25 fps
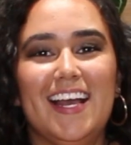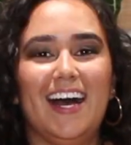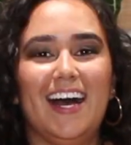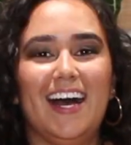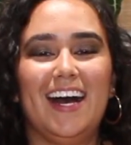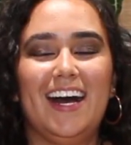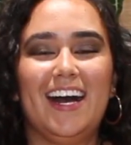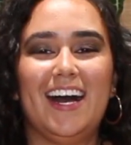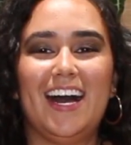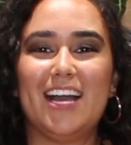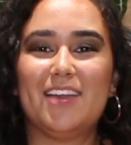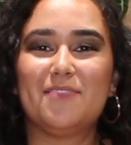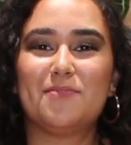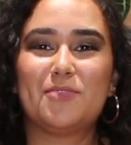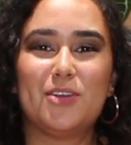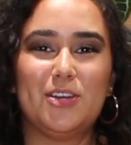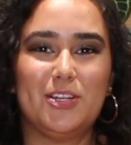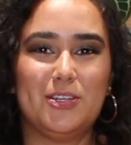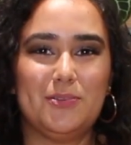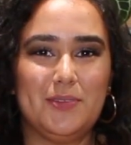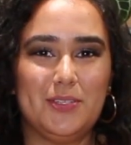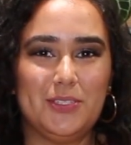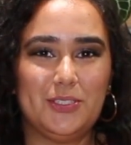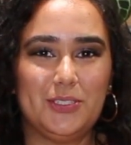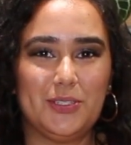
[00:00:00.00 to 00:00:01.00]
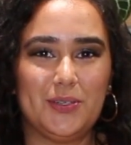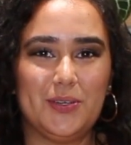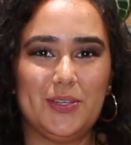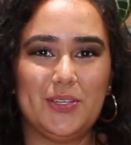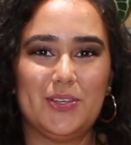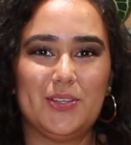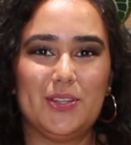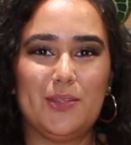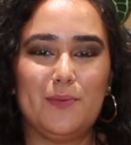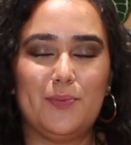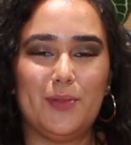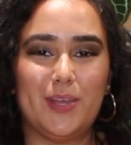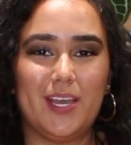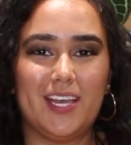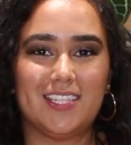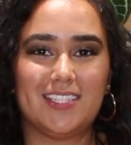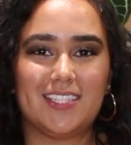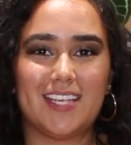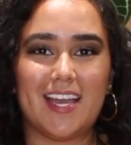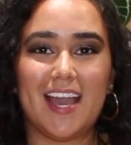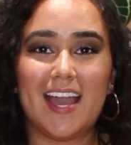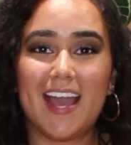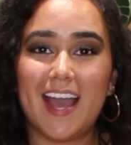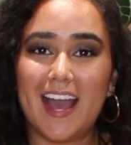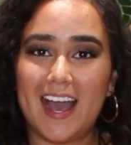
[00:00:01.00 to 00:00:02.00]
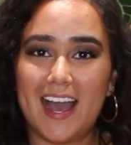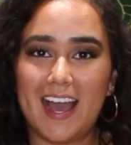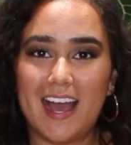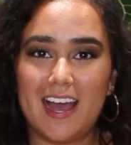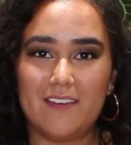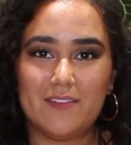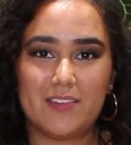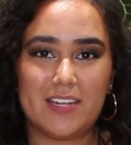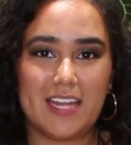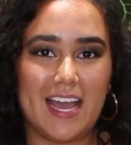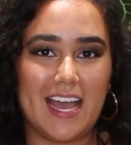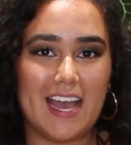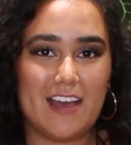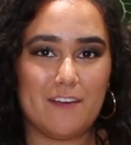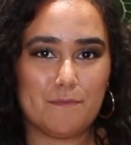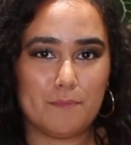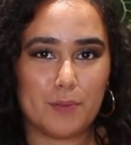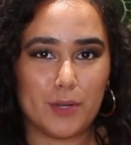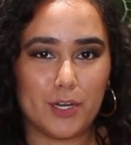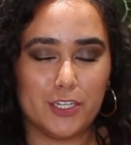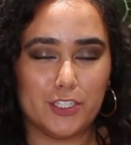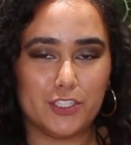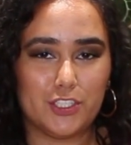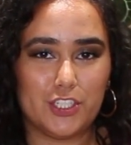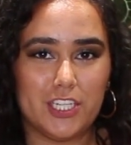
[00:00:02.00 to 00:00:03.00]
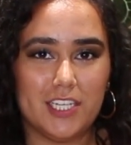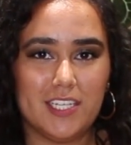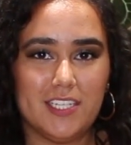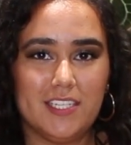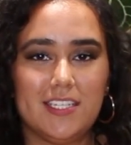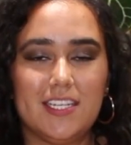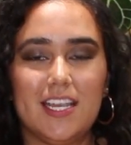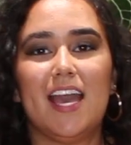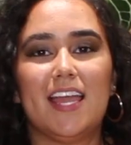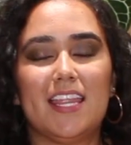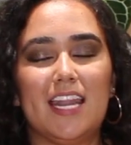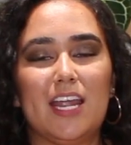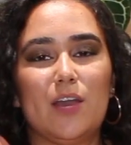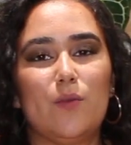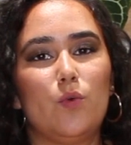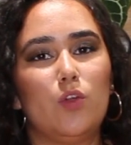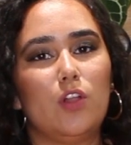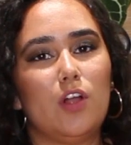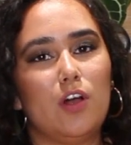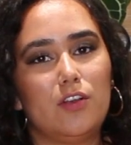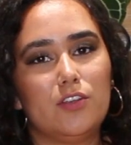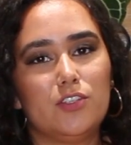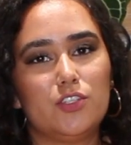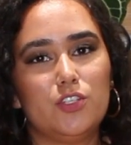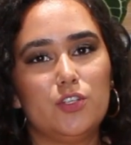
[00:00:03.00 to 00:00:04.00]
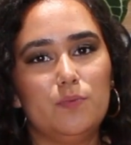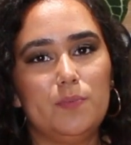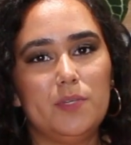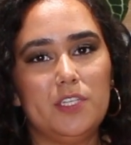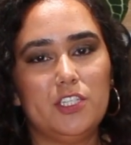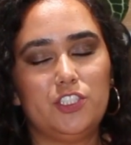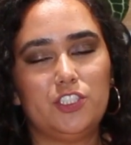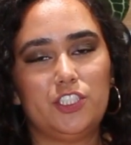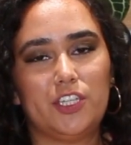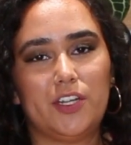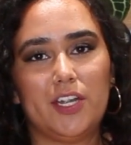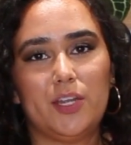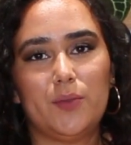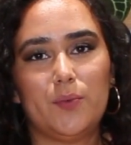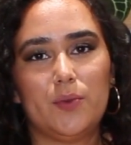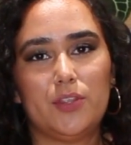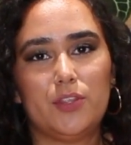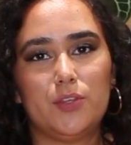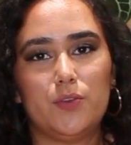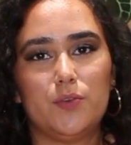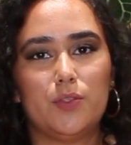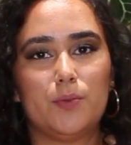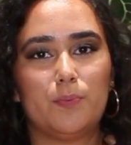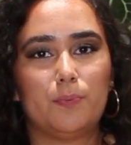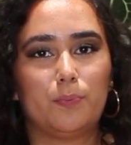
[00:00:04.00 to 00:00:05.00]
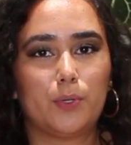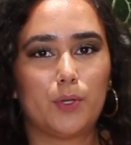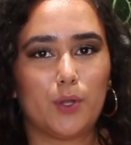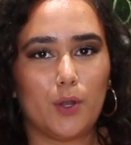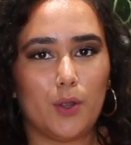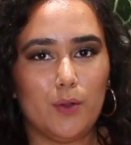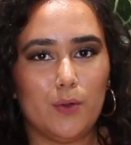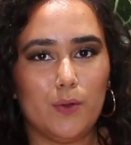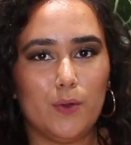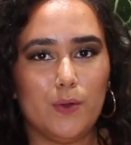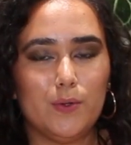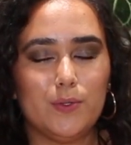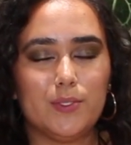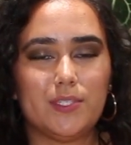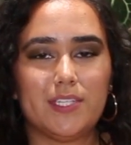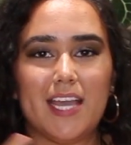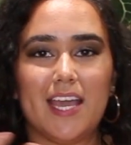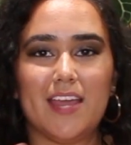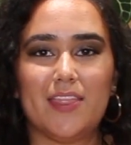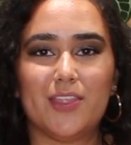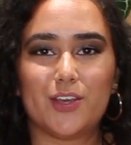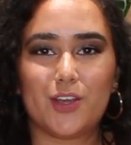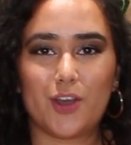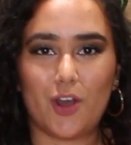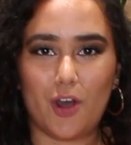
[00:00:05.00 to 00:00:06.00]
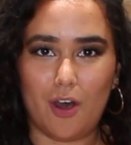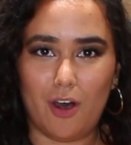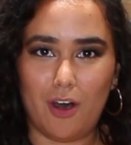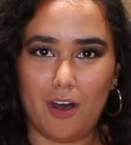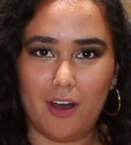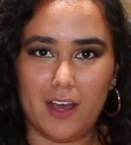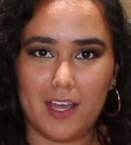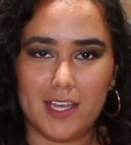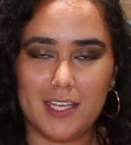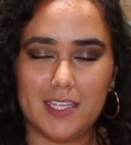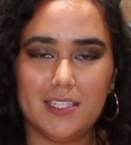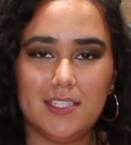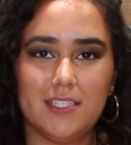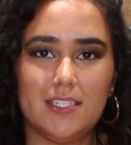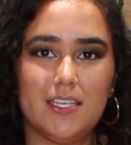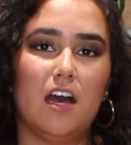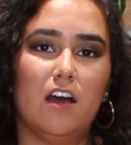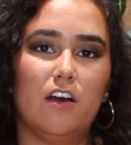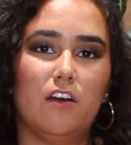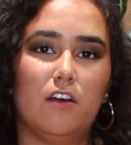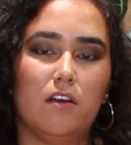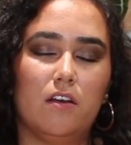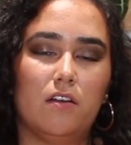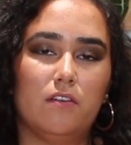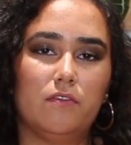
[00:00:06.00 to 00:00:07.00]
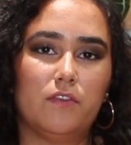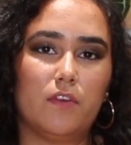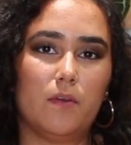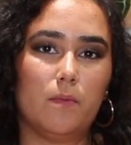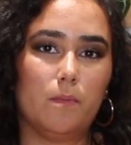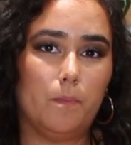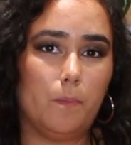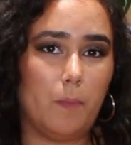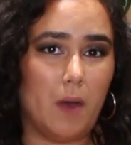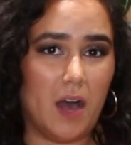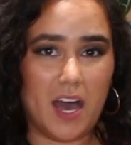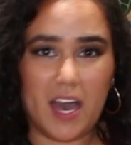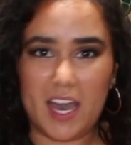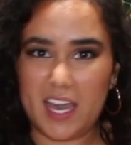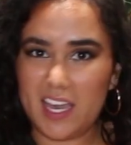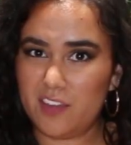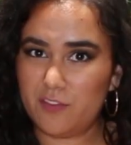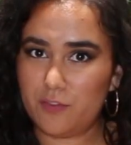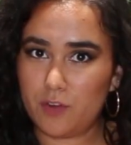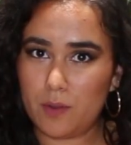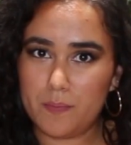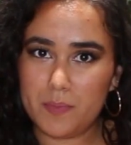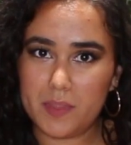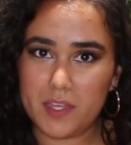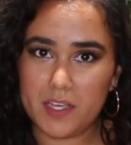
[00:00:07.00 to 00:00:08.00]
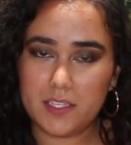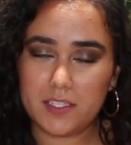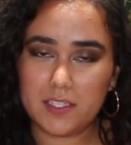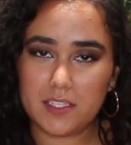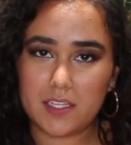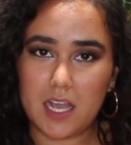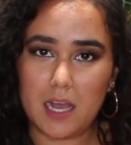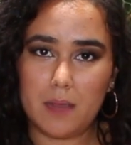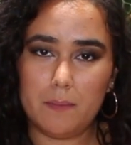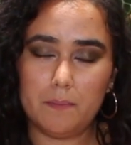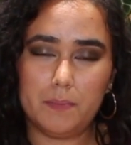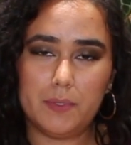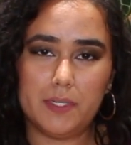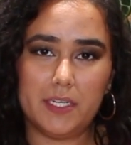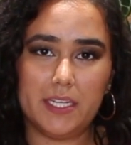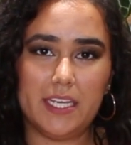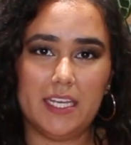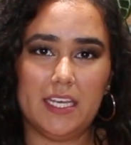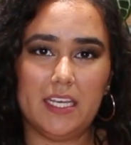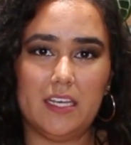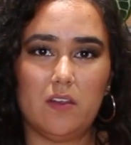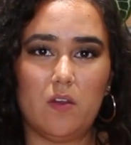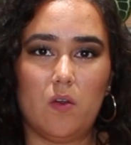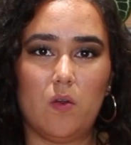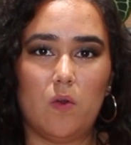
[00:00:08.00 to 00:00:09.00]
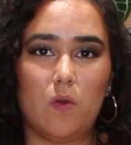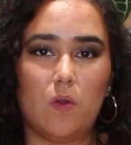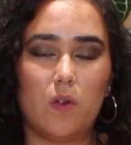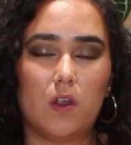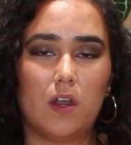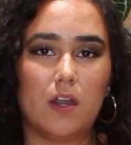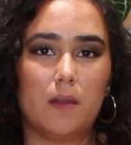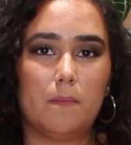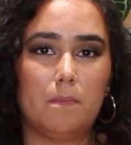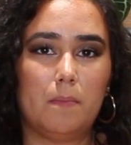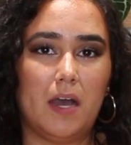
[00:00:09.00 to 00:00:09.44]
I'm going to be showing you the plants I have and I have purchased, and I will also be sharing with you the pros and the cons of buying from this company or